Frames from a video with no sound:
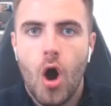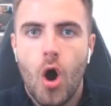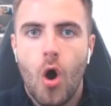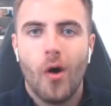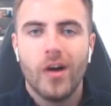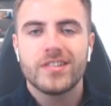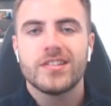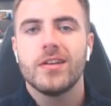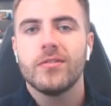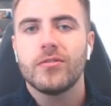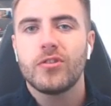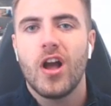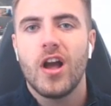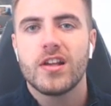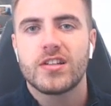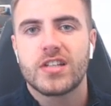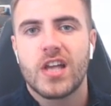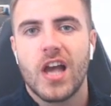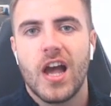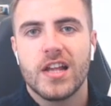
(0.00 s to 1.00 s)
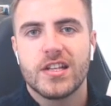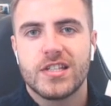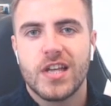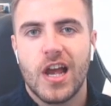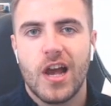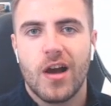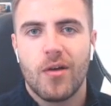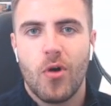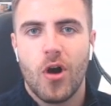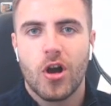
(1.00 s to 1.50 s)
What's up guys, Curtis
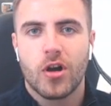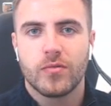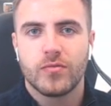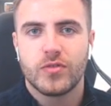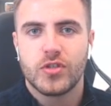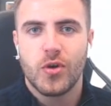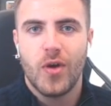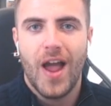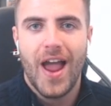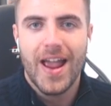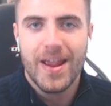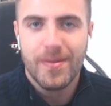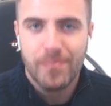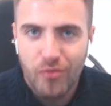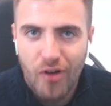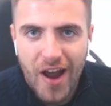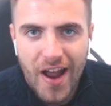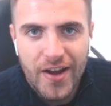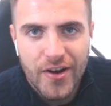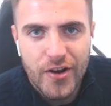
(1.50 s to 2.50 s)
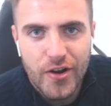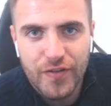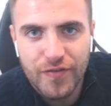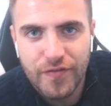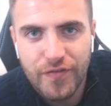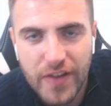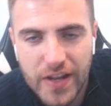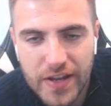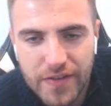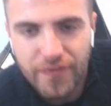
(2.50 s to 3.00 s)
here, welcome to a brand new
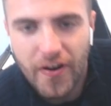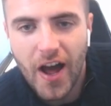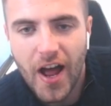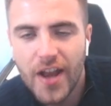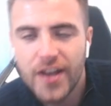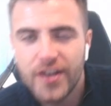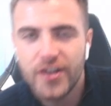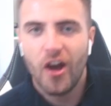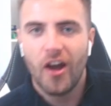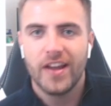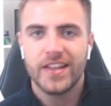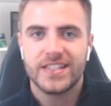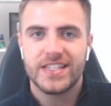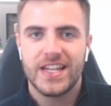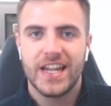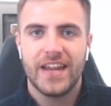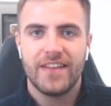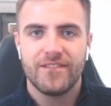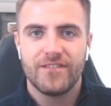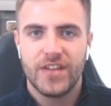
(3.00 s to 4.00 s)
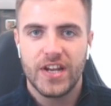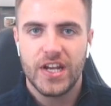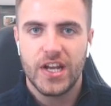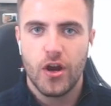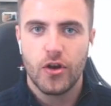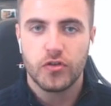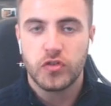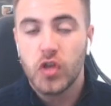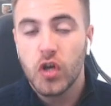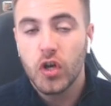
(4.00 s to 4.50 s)
FIFA 19
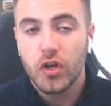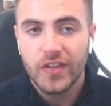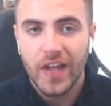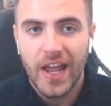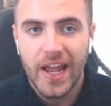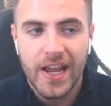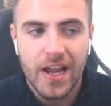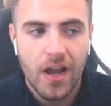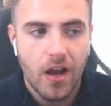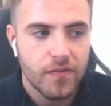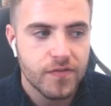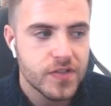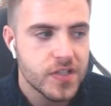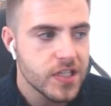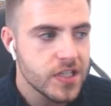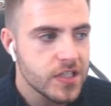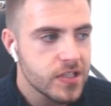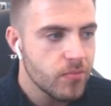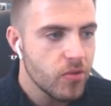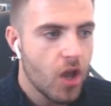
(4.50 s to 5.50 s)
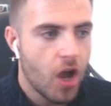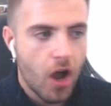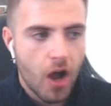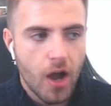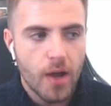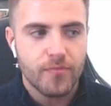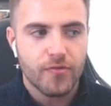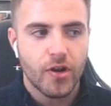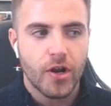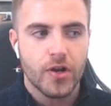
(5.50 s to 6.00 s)
video. Today, I've seen some of the
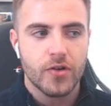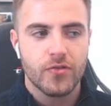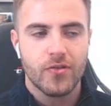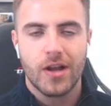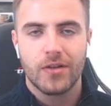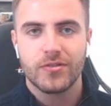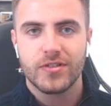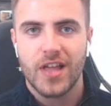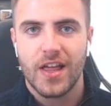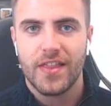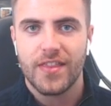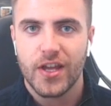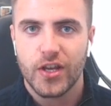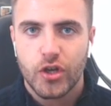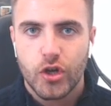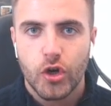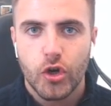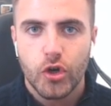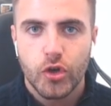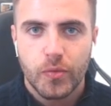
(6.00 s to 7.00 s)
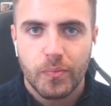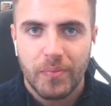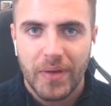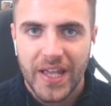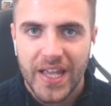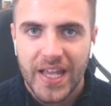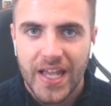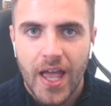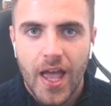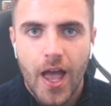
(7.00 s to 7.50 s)
hype floating around that there could
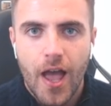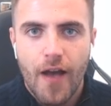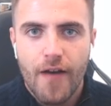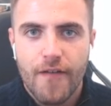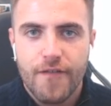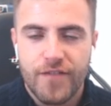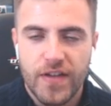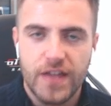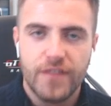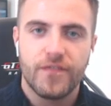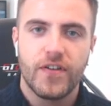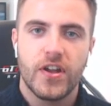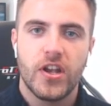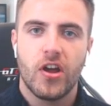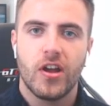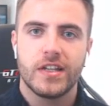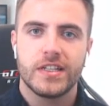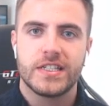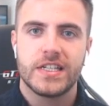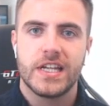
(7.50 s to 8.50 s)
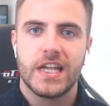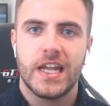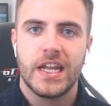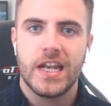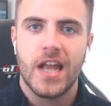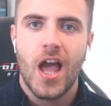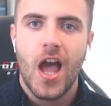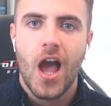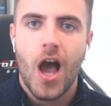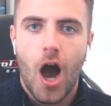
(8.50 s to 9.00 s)
be FIFA
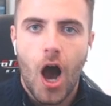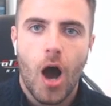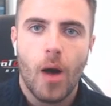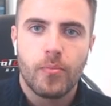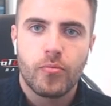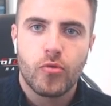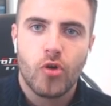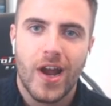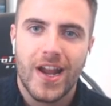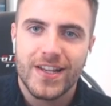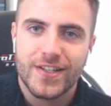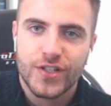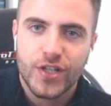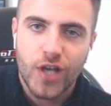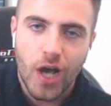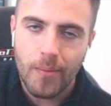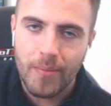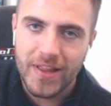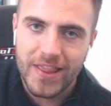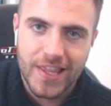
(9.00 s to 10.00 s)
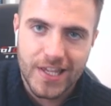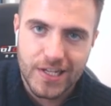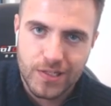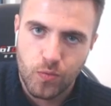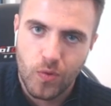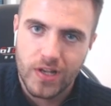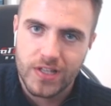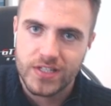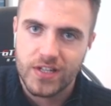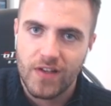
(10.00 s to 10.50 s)
19 upgrades coming this
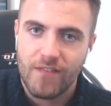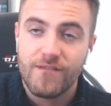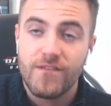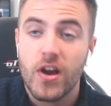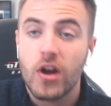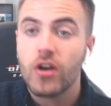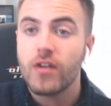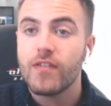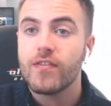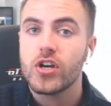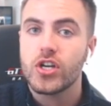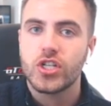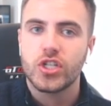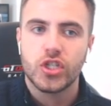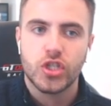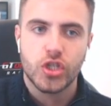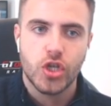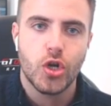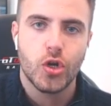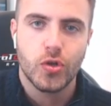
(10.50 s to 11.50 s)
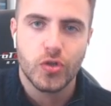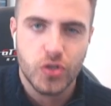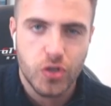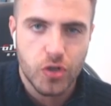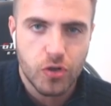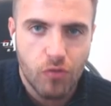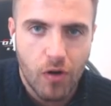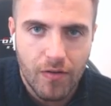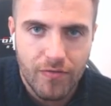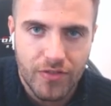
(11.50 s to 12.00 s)
winter very, very soon,
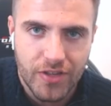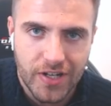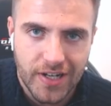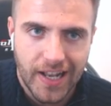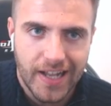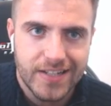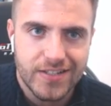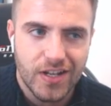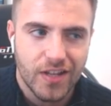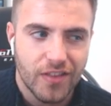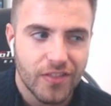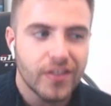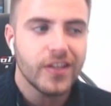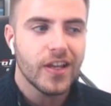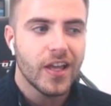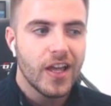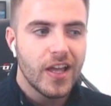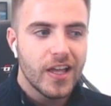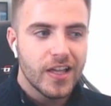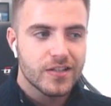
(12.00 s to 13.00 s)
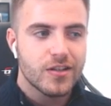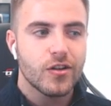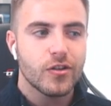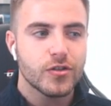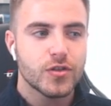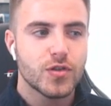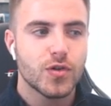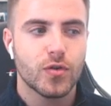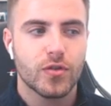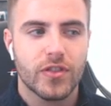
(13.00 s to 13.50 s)
sooner rather than later. I think there's a lot of
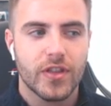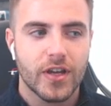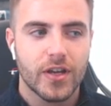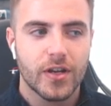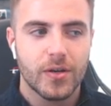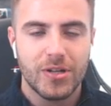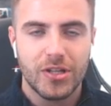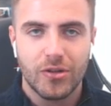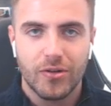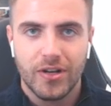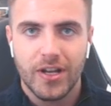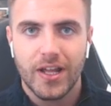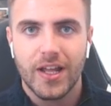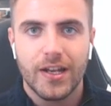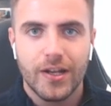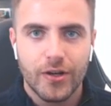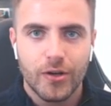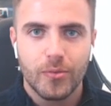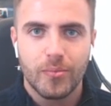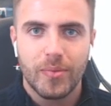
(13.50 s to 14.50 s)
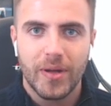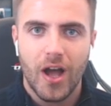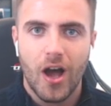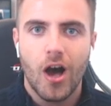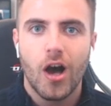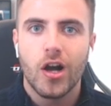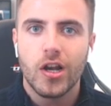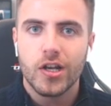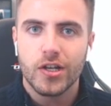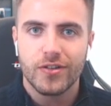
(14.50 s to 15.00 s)
talk that they're going to be doing it a little bit
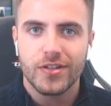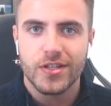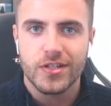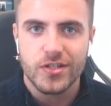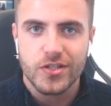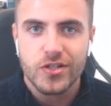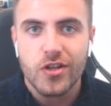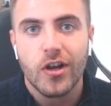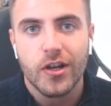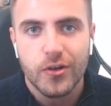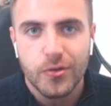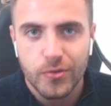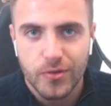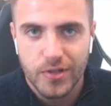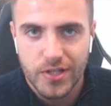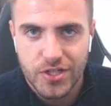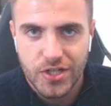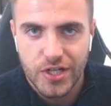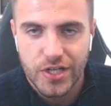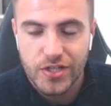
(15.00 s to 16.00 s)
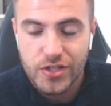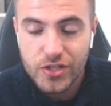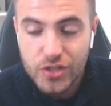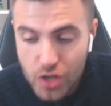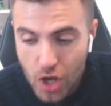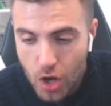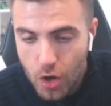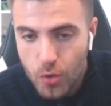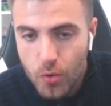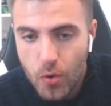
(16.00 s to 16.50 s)
earlier in the cycle this year.
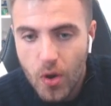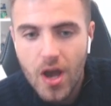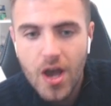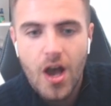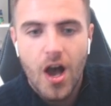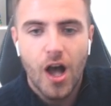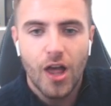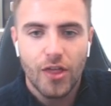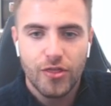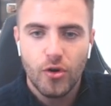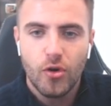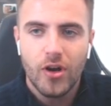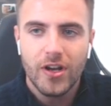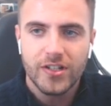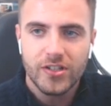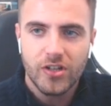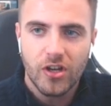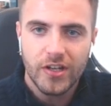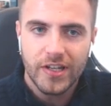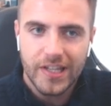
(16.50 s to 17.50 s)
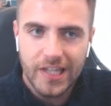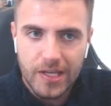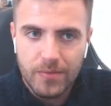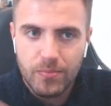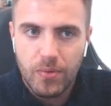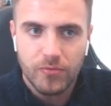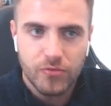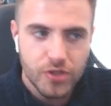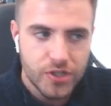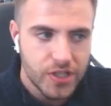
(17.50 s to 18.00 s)
So, I thought I'd kind of keep
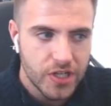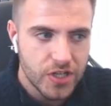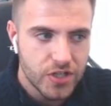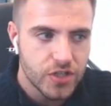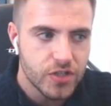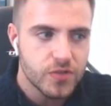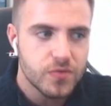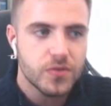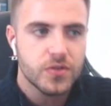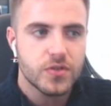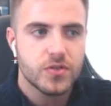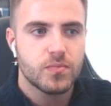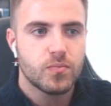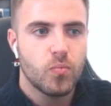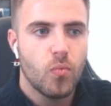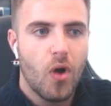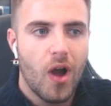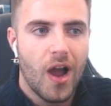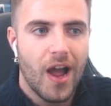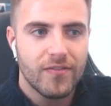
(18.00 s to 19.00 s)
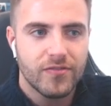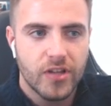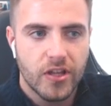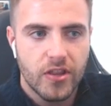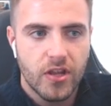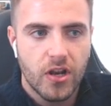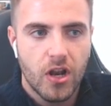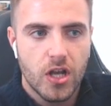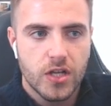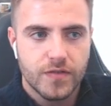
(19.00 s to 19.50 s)
up traditions, which is what I have done
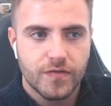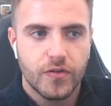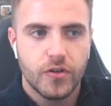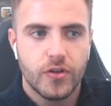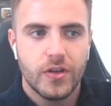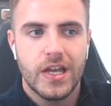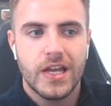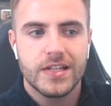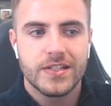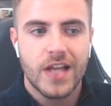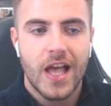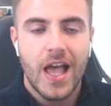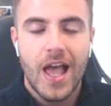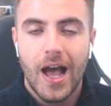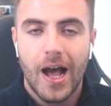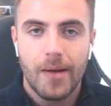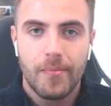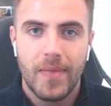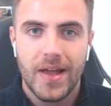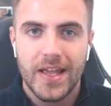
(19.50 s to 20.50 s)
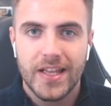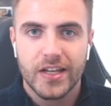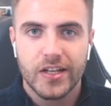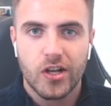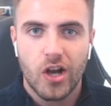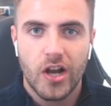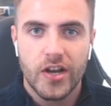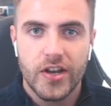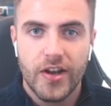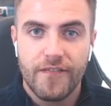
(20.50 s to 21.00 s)
the last few years, and make a
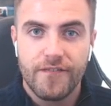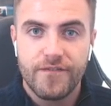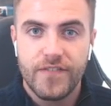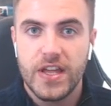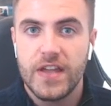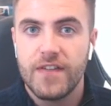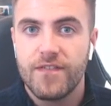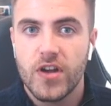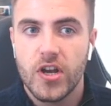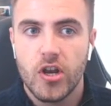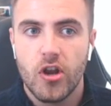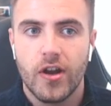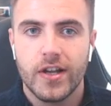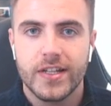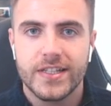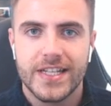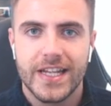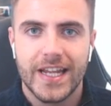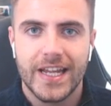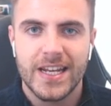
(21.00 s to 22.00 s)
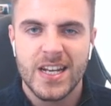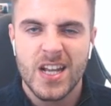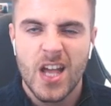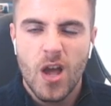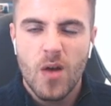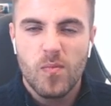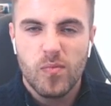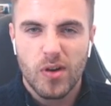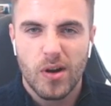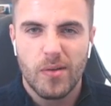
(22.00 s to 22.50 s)
kind of FIFA 19
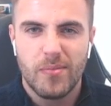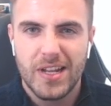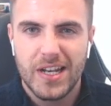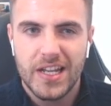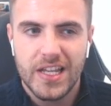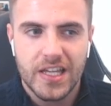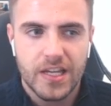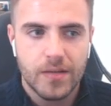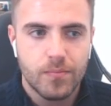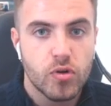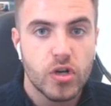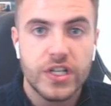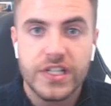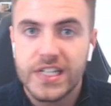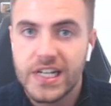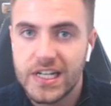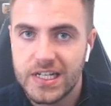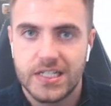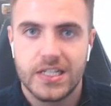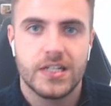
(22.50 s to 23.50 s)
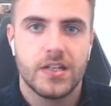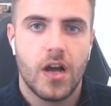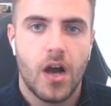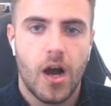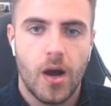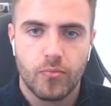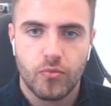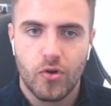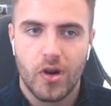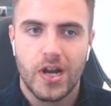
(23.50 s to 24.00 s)
Premier League predicted
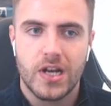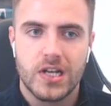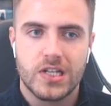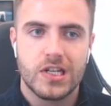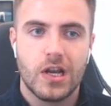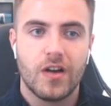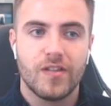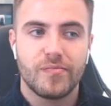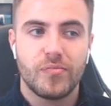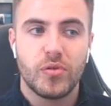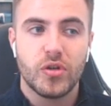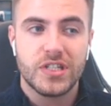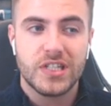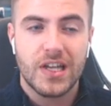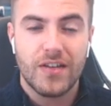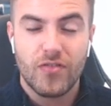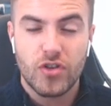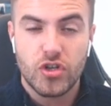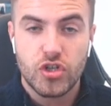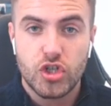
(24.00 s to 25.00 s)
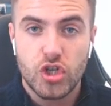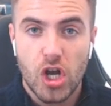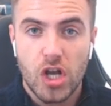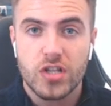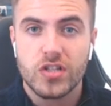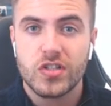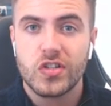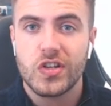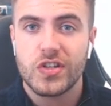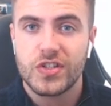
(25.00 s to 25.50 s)
upgrades. Now, I've put together
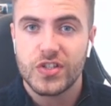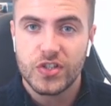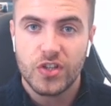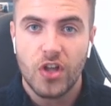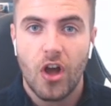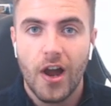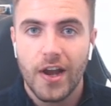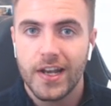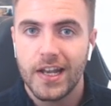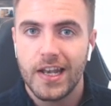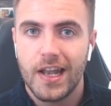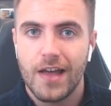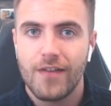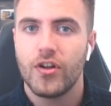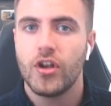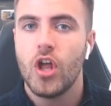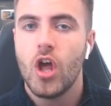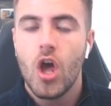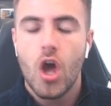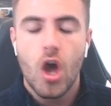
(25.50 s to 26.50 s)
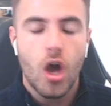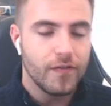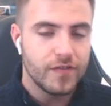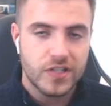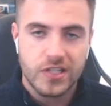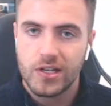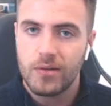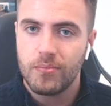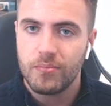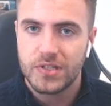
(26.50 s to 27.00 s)
just a starting 11 of
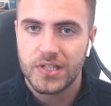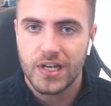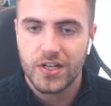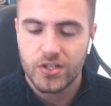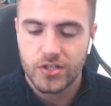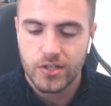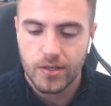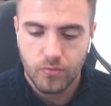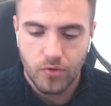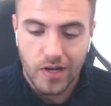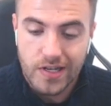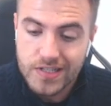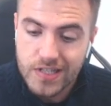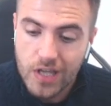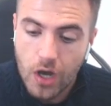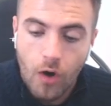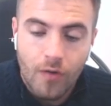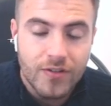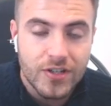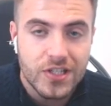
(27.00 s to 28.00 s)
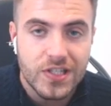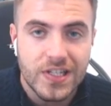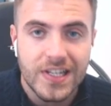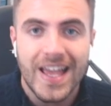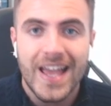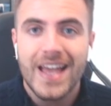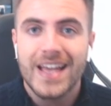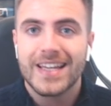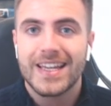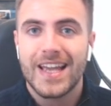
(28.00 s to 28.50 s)
some potential upgrades. There obviously
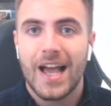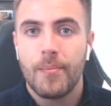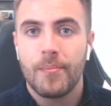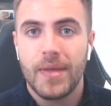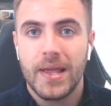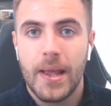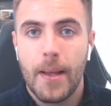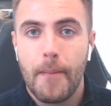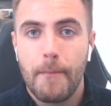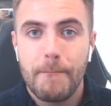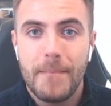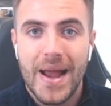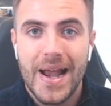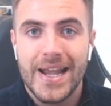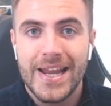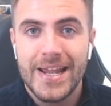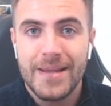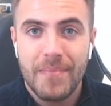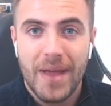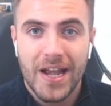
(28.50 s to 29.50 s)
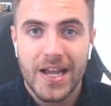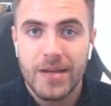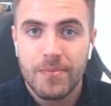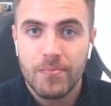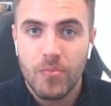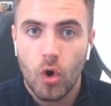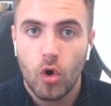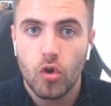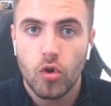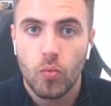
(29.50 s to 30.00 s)
can be many, many
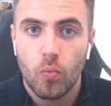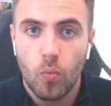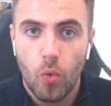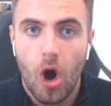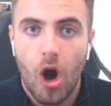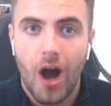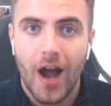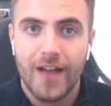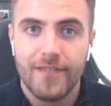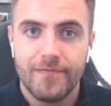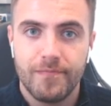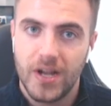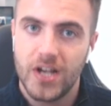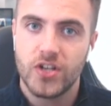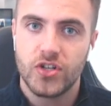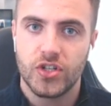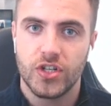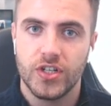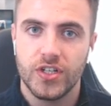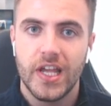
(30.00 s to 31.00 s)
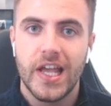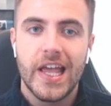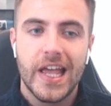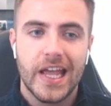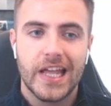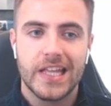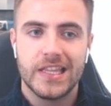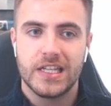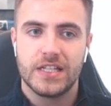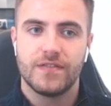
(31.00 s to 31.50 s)
more than what I've mentioned
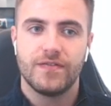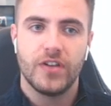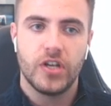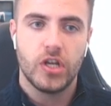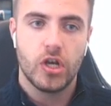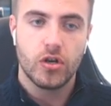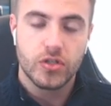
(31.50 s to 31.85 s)
in this video.